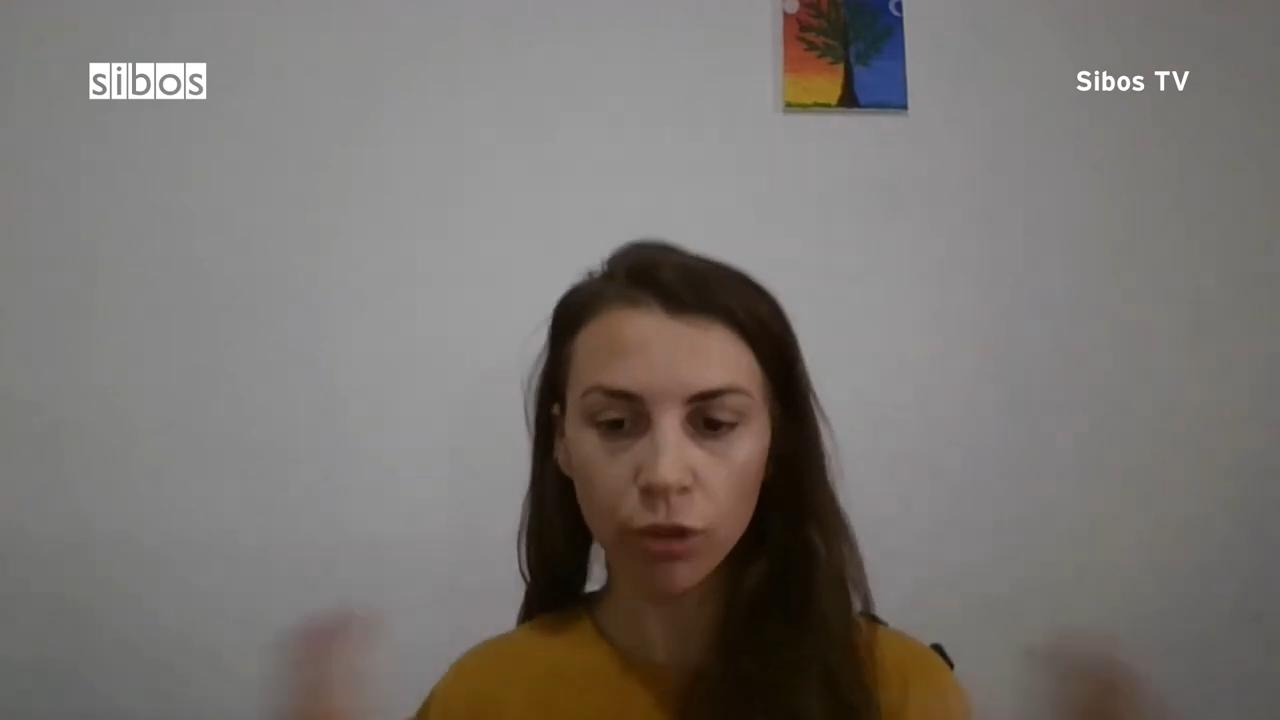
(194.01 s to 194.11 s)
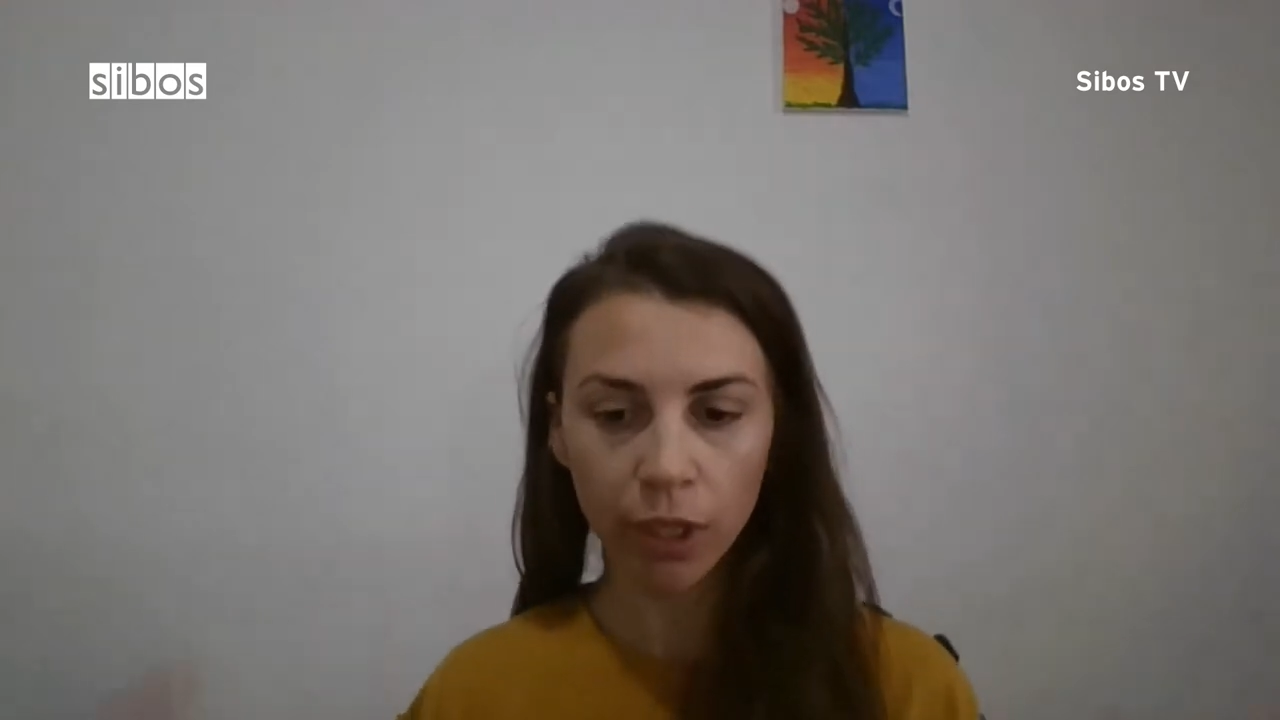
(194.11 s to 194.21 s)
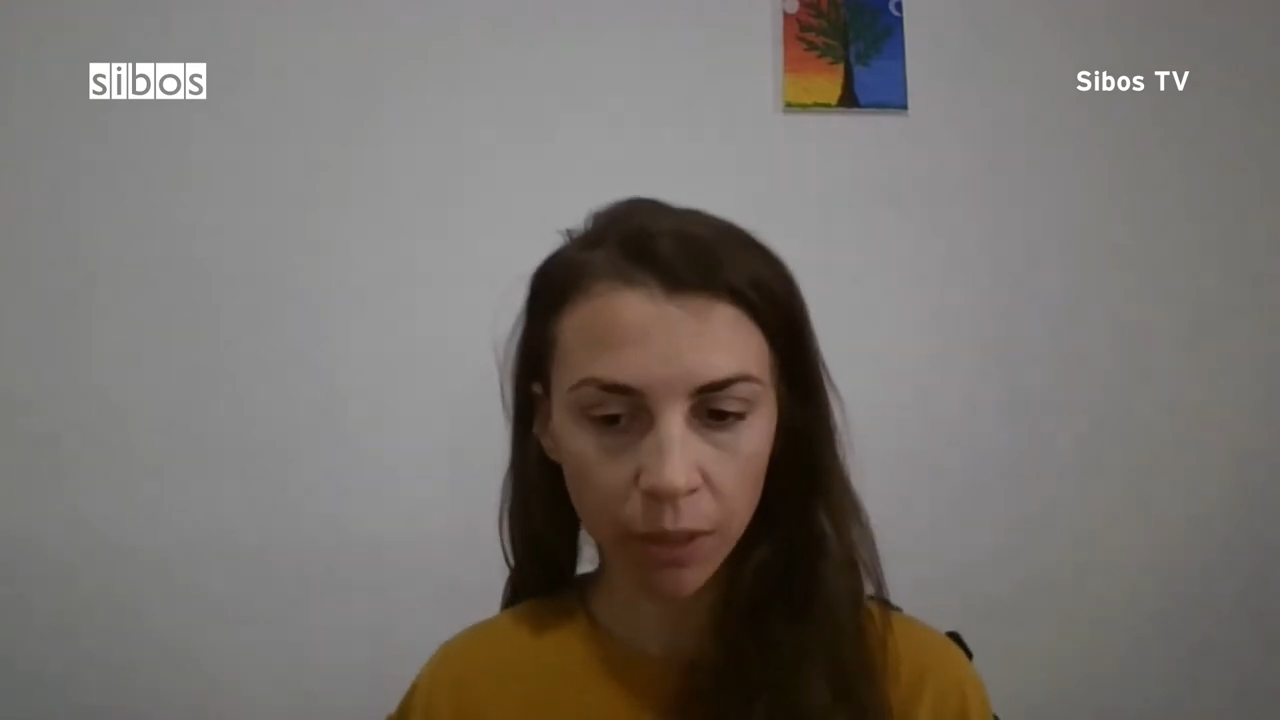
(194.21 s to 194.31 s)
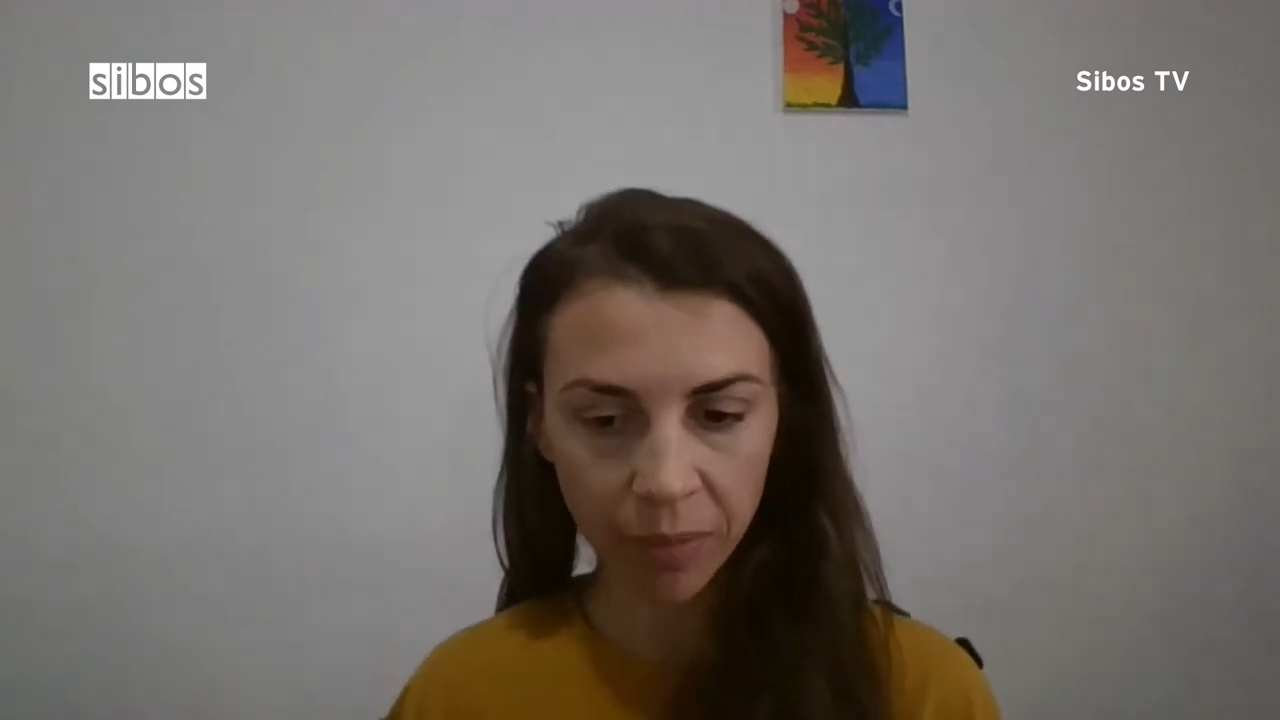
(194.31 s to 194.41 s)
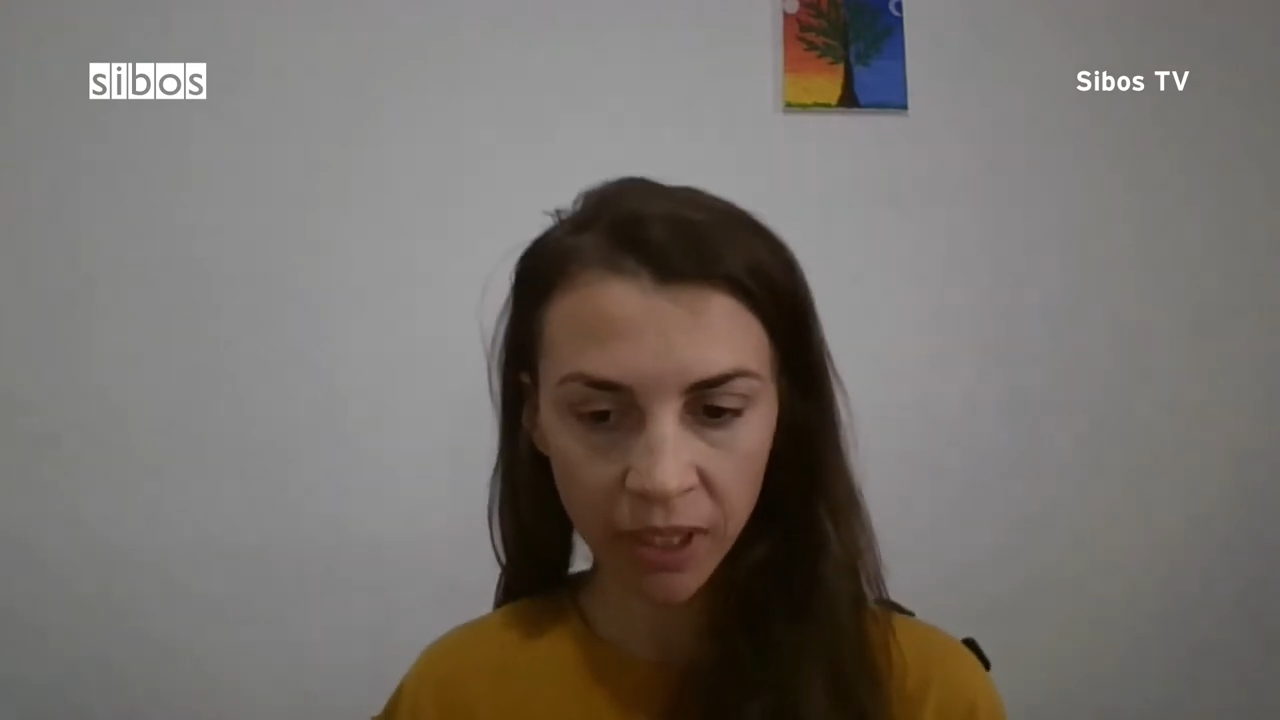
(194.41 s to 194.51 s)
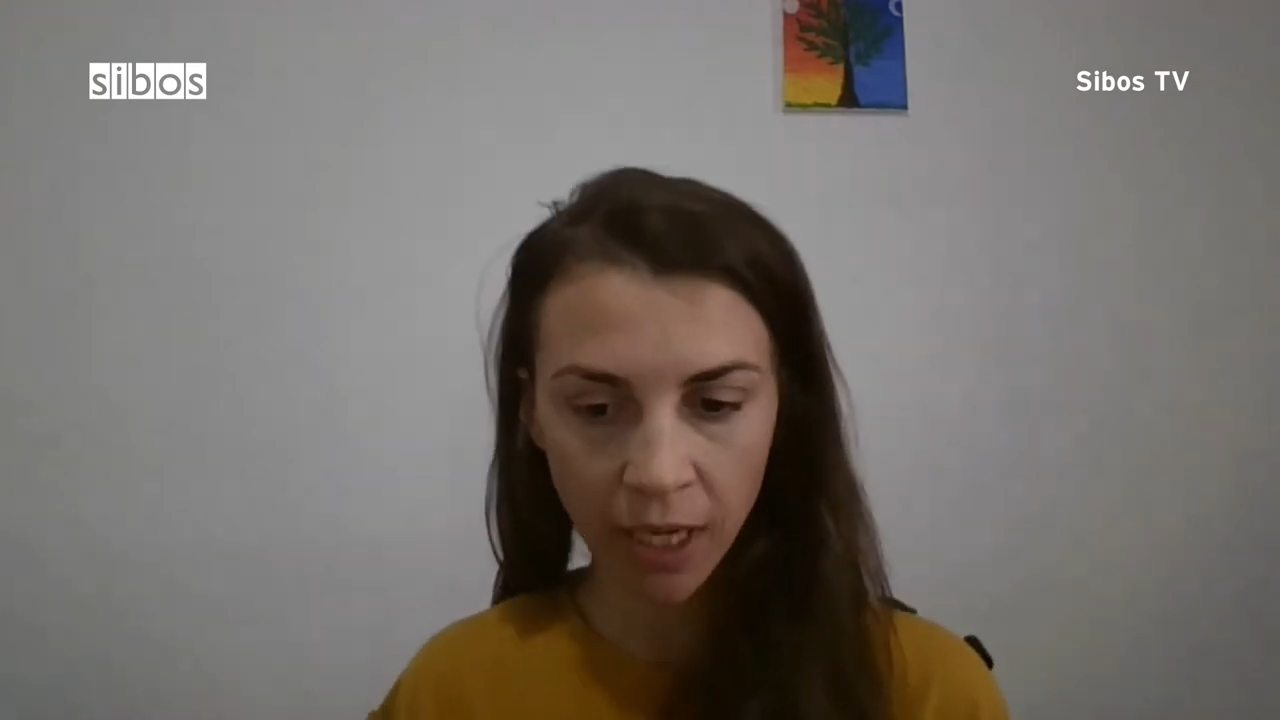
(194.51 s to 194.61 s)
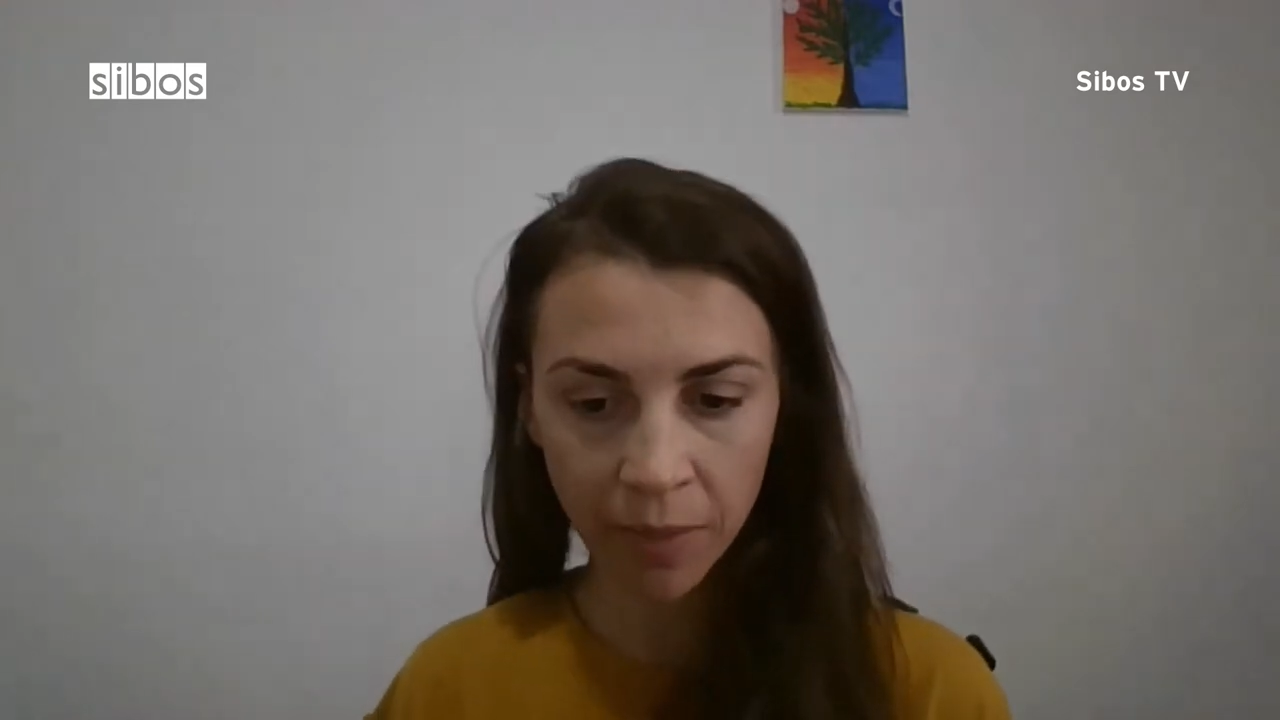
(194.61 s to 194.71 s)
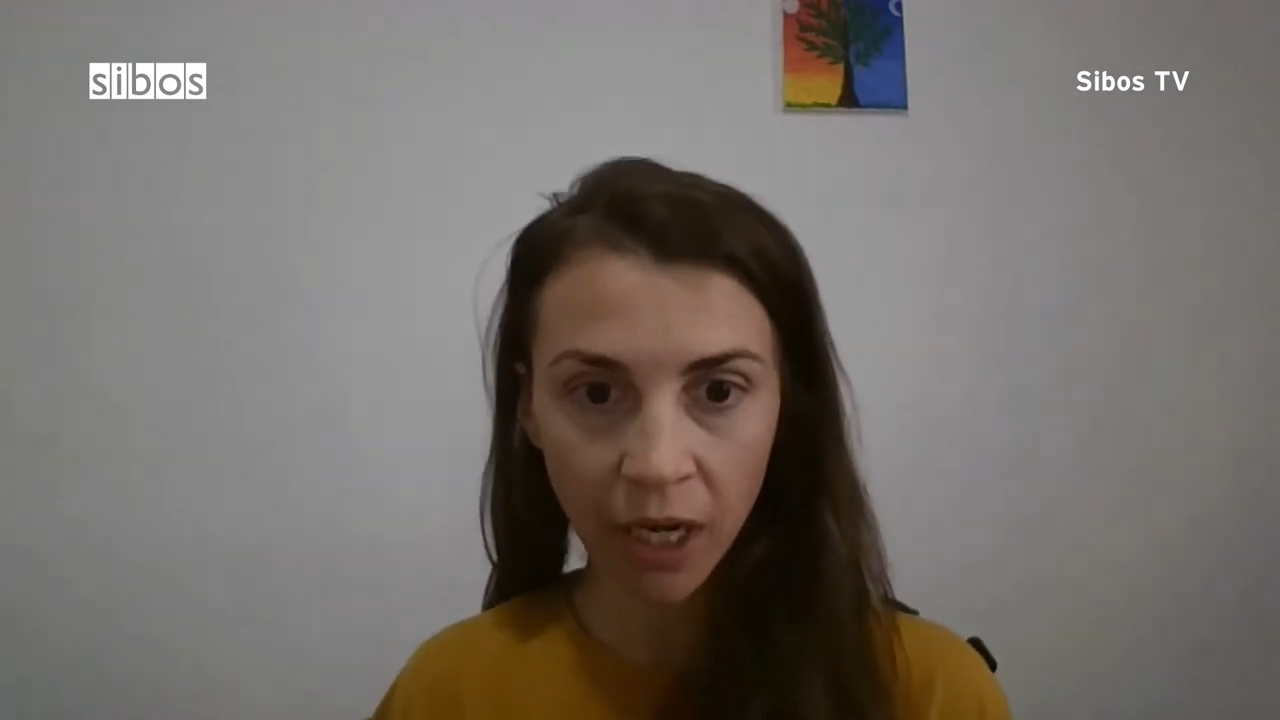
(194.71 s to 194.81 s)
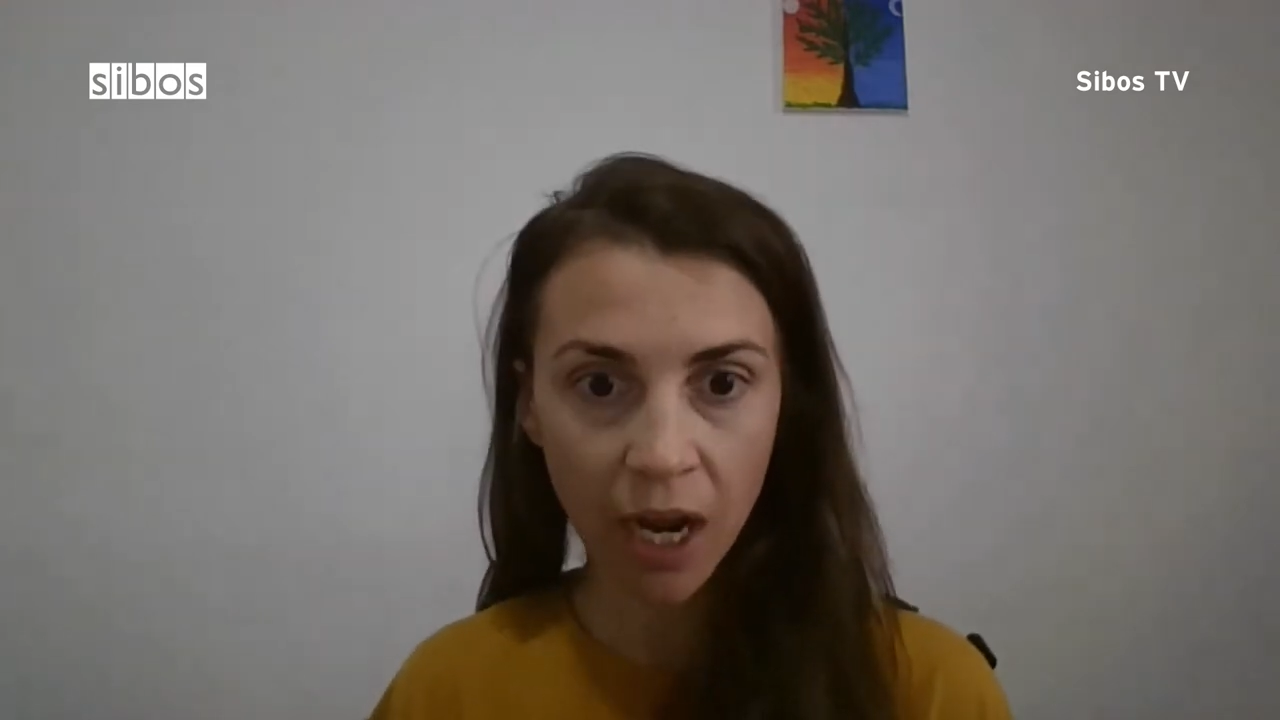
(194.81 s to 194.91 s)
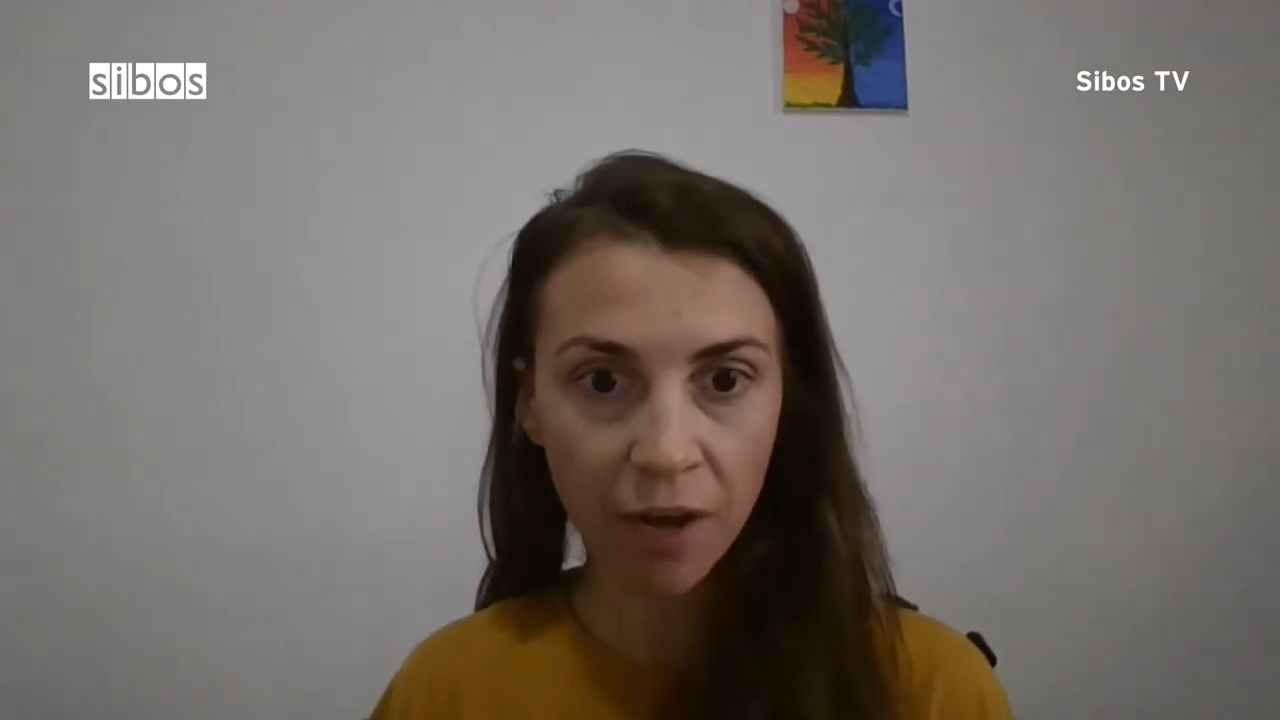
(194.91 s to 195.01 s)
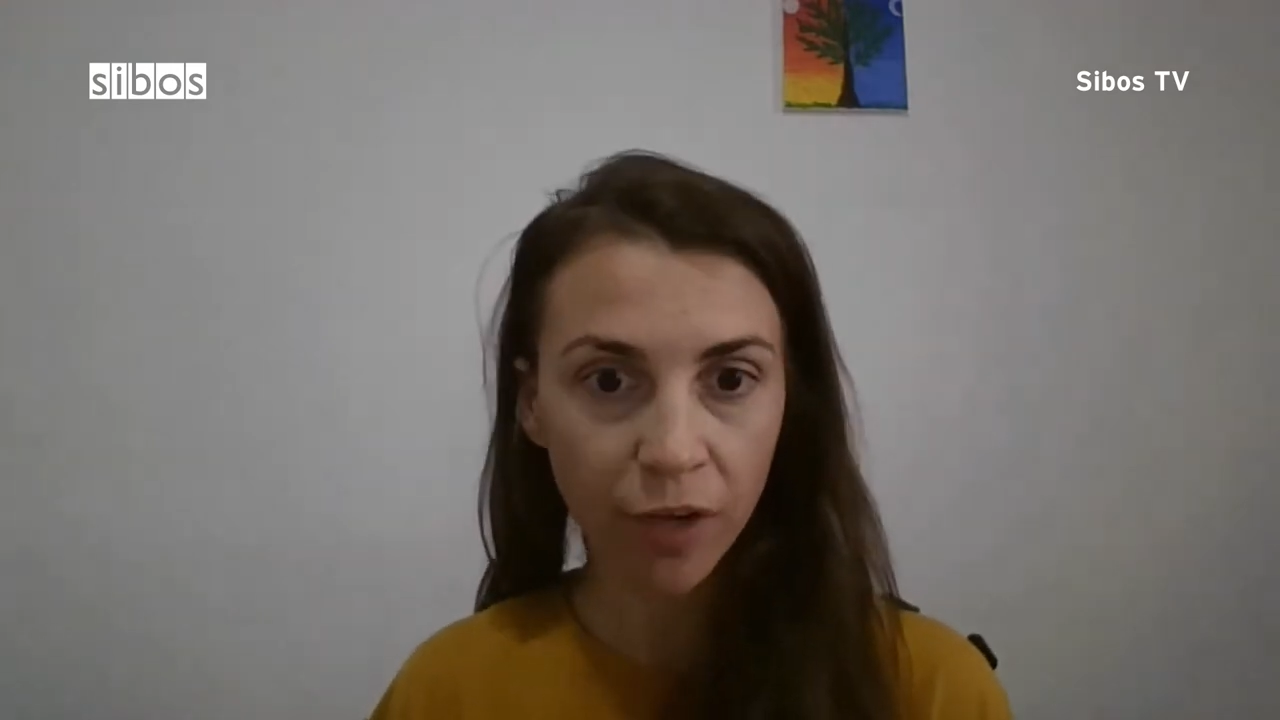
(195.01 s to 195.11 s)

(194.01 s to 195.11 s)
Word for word: during the pandemic,